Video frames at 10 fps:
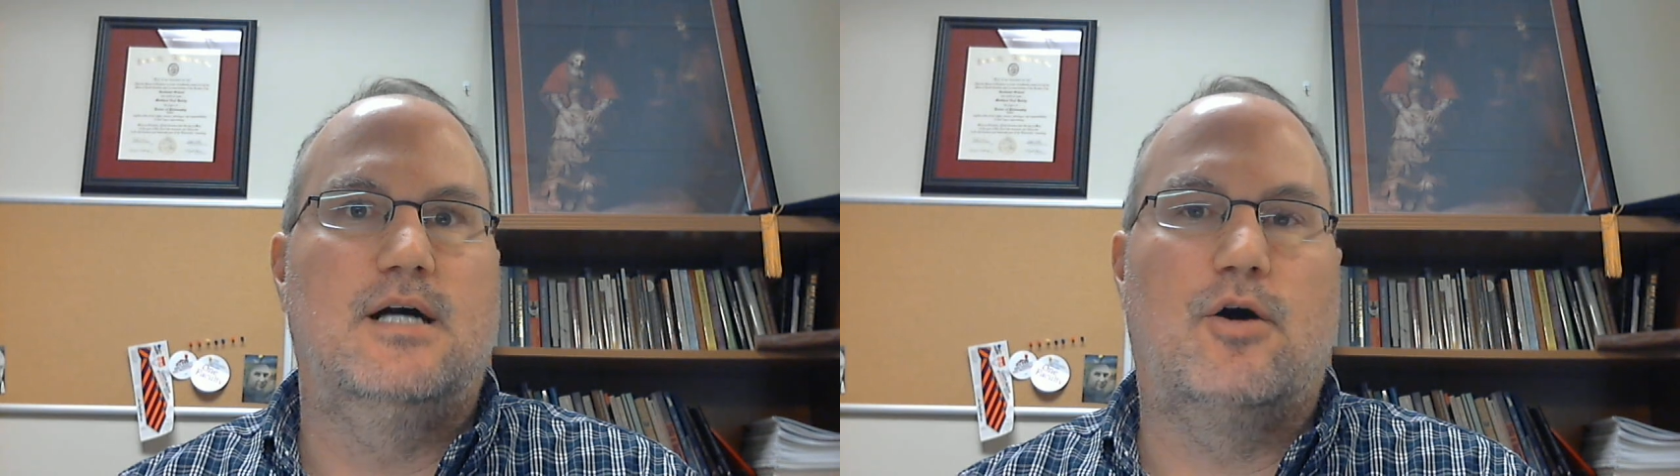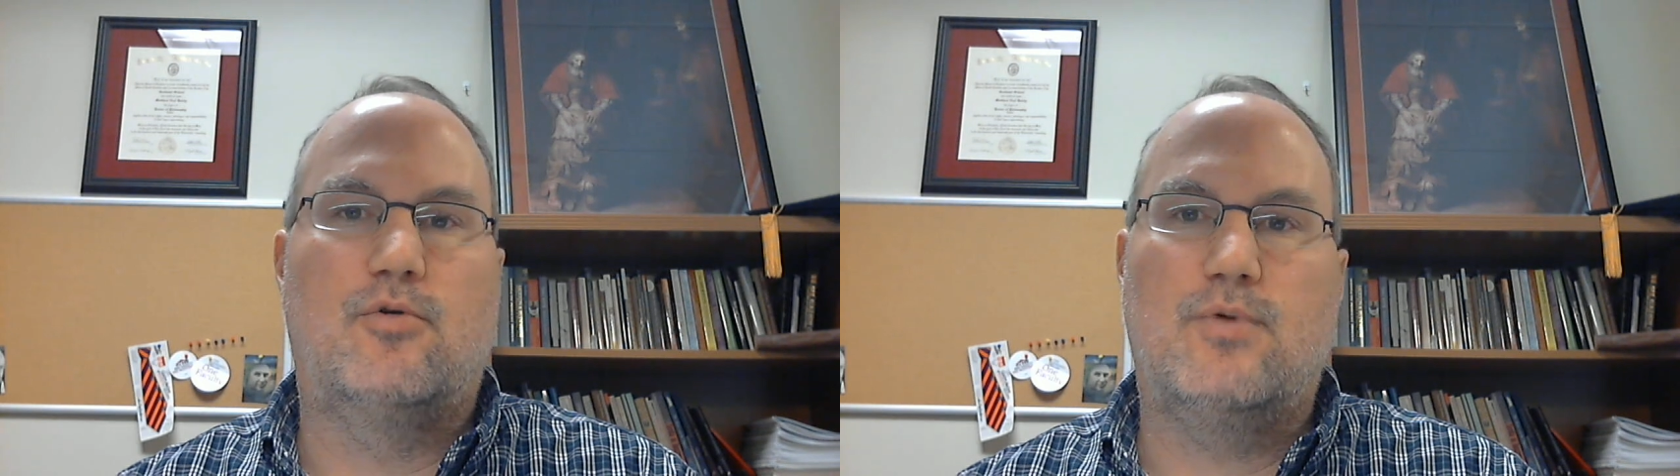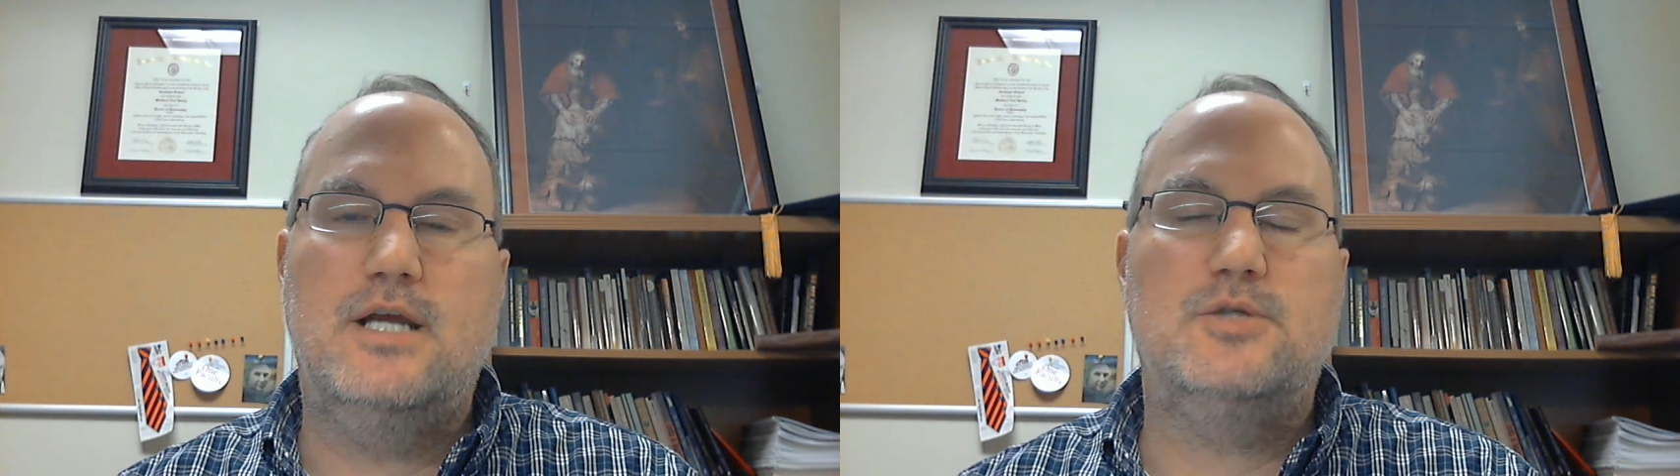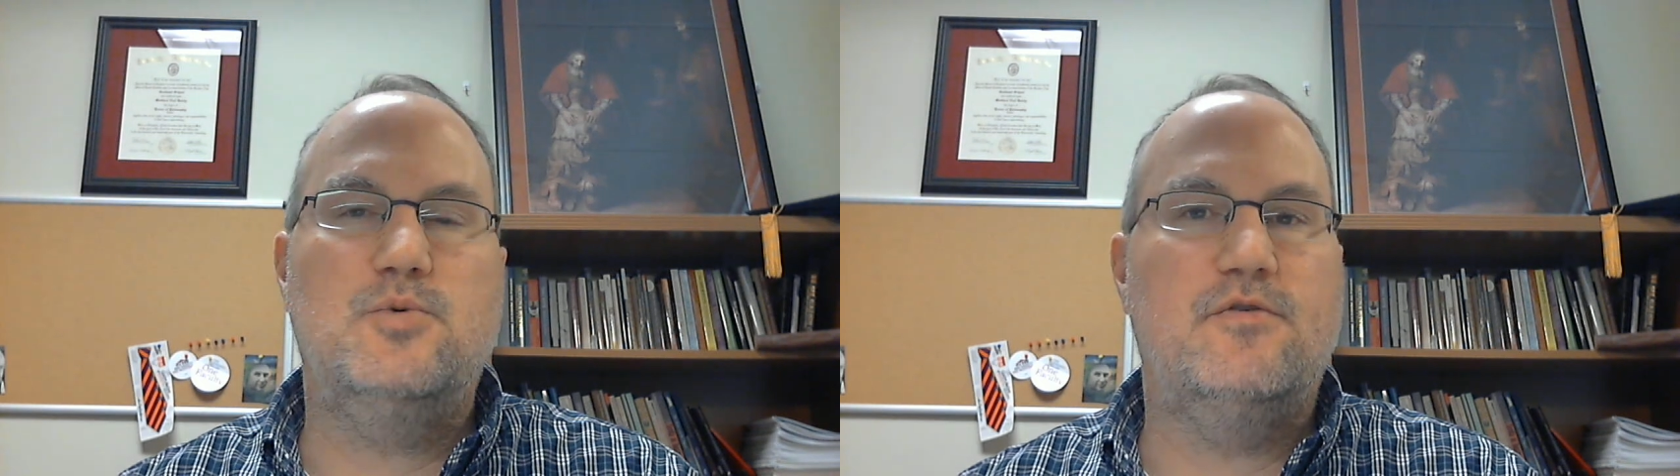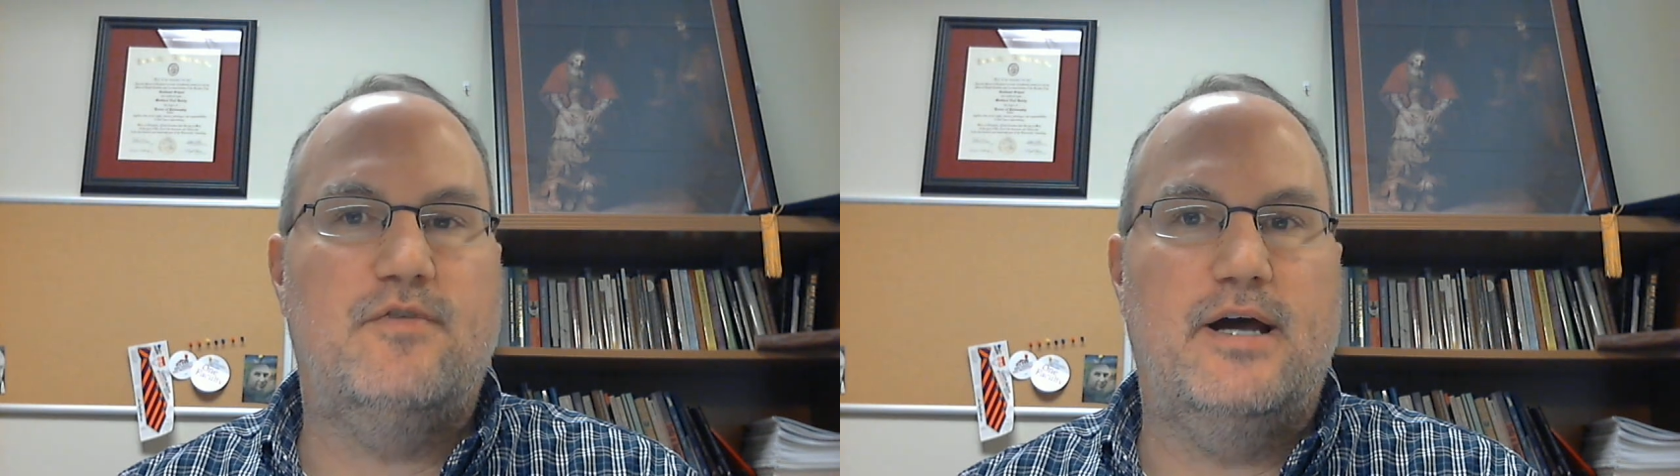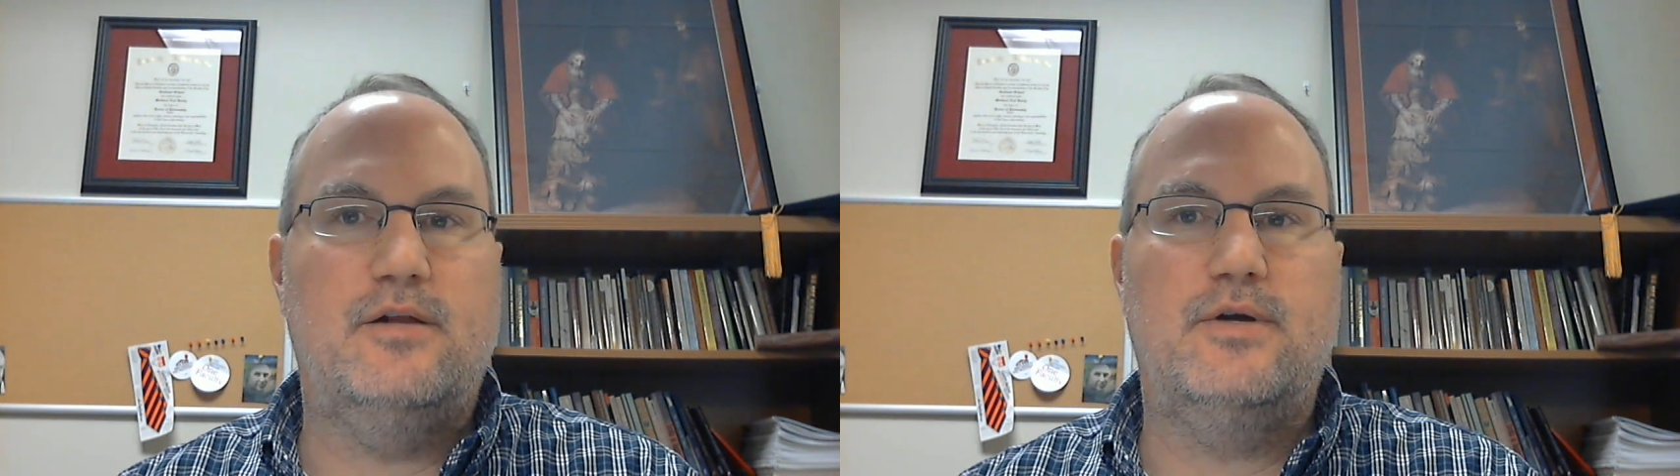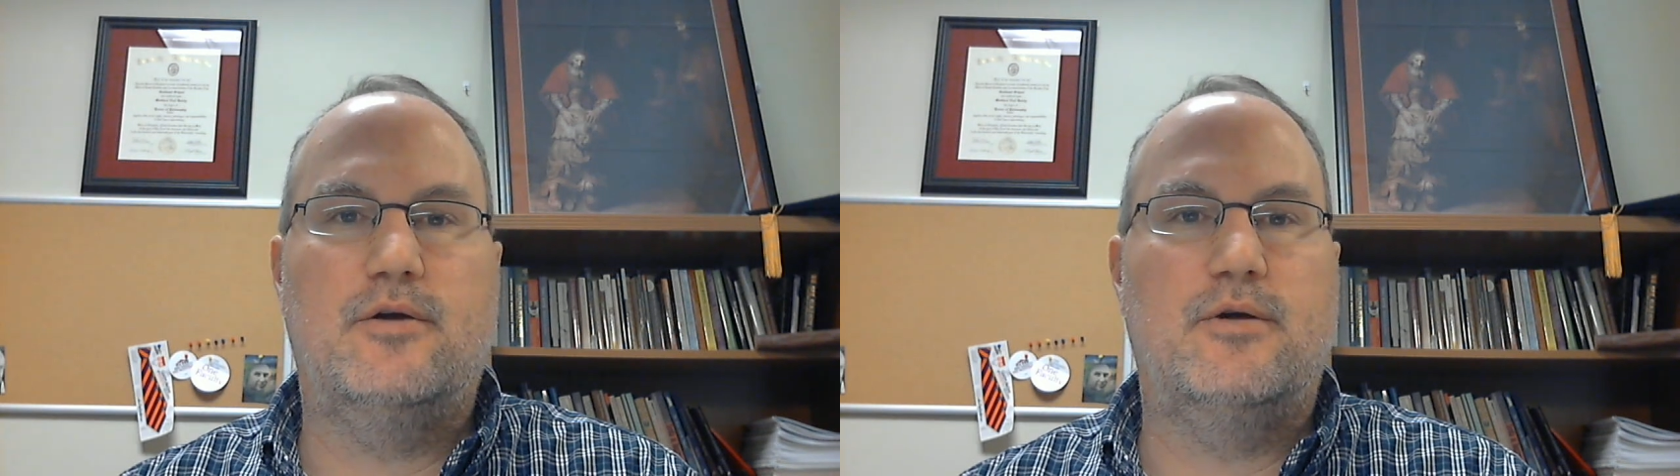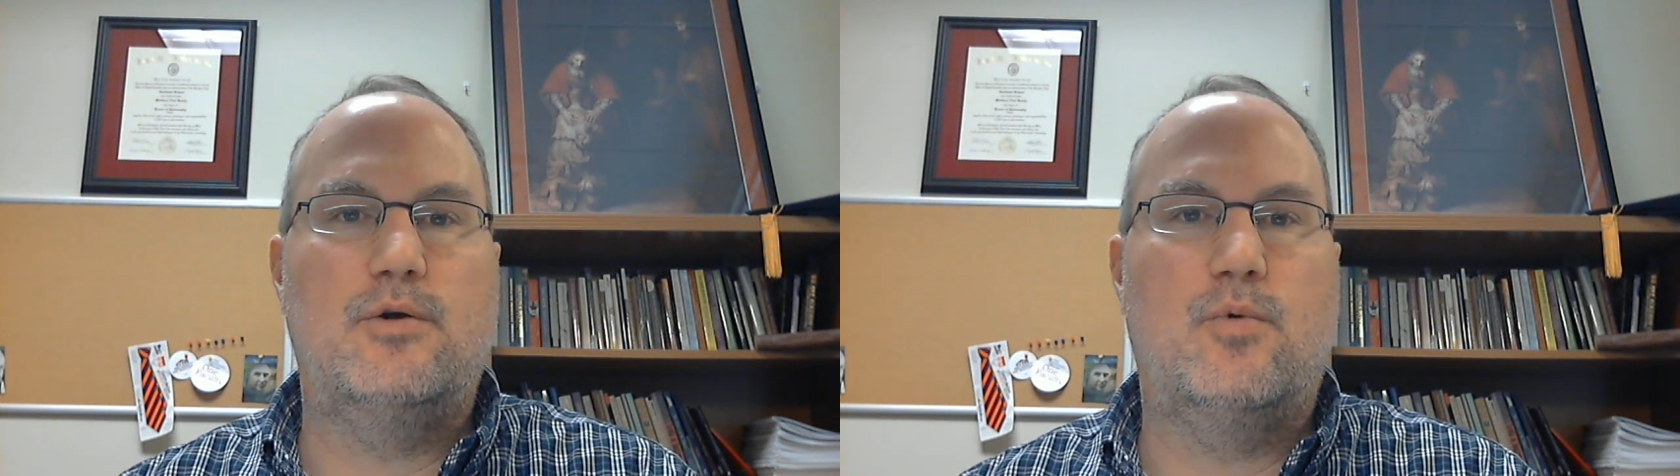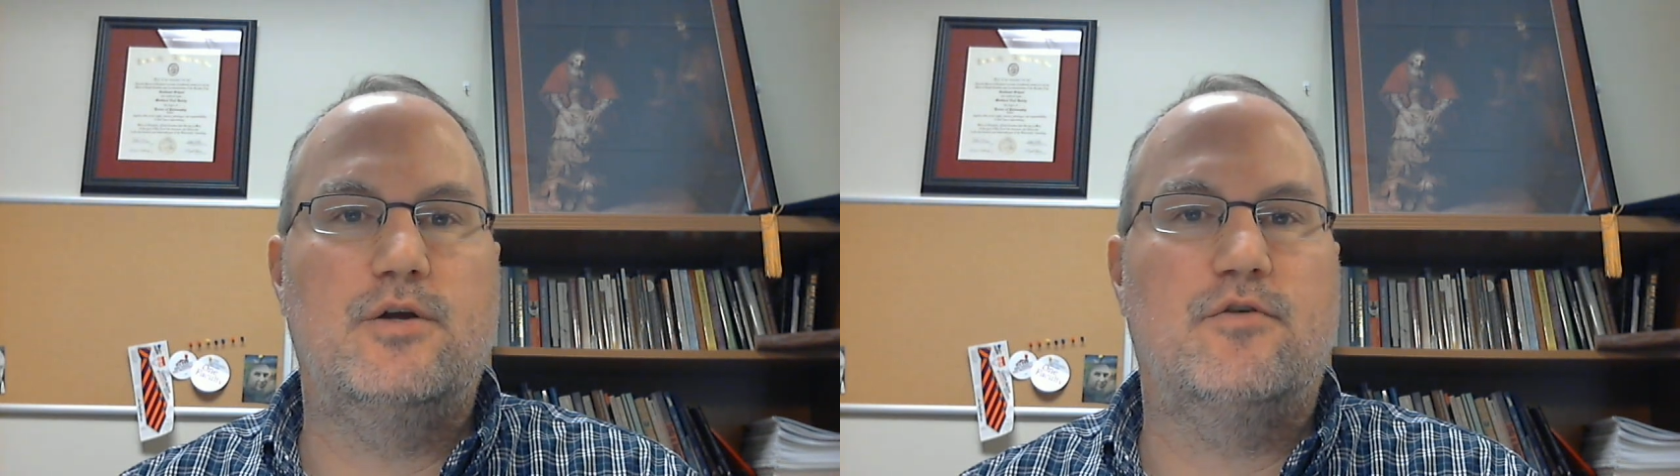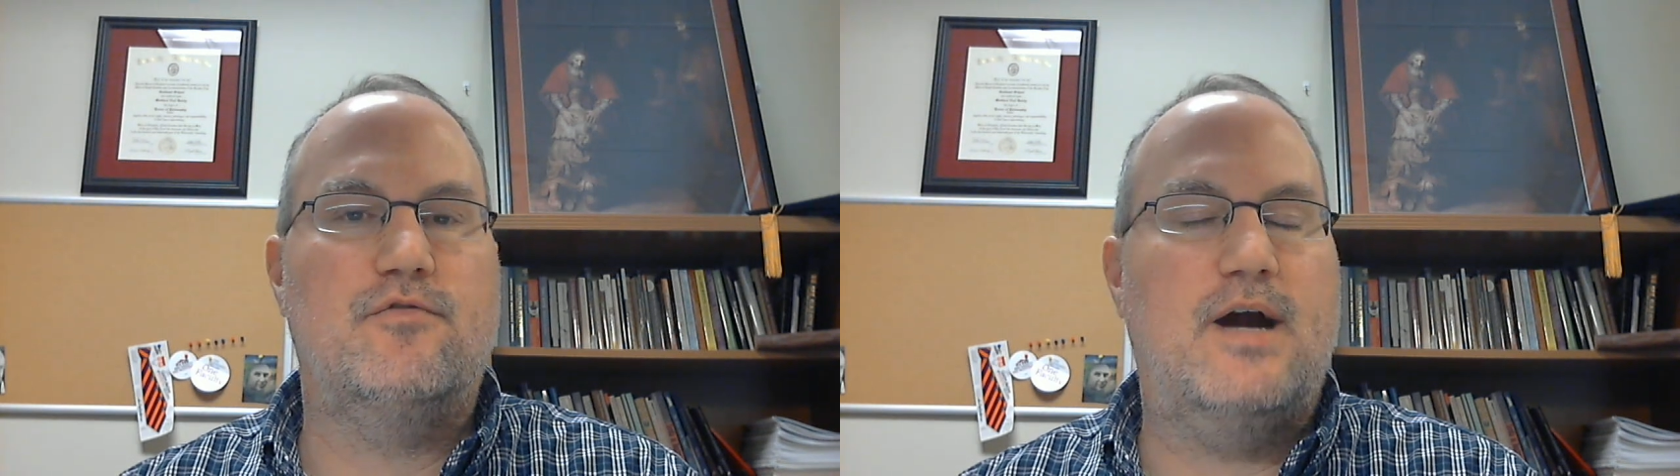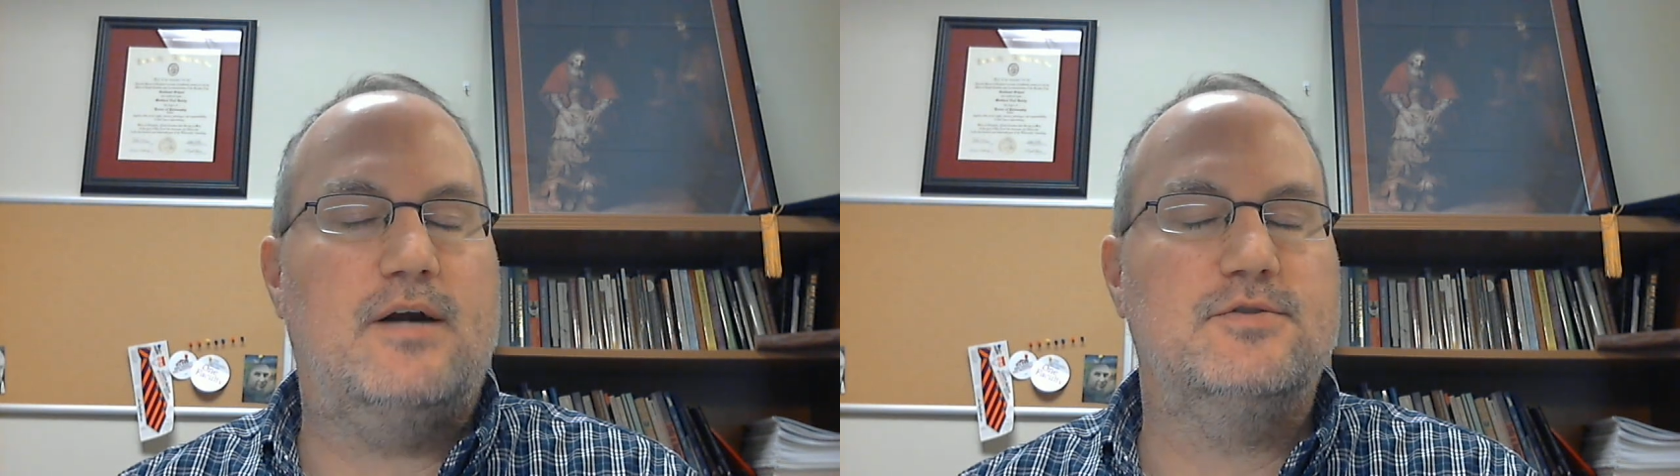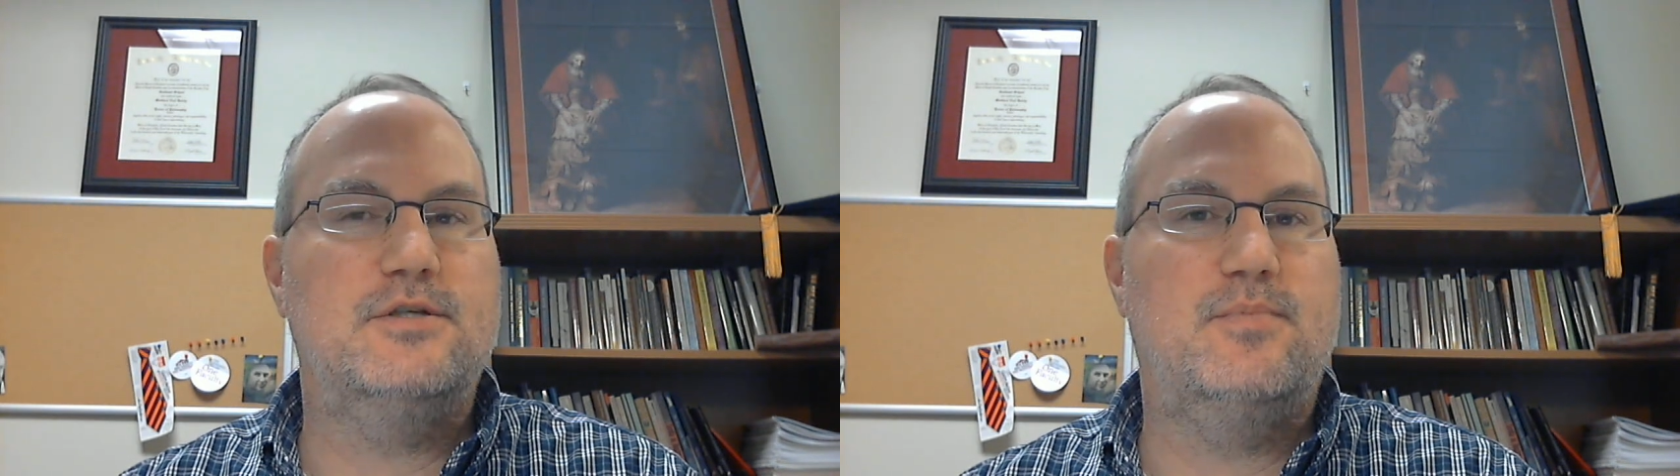A right to a final hearing where your faculty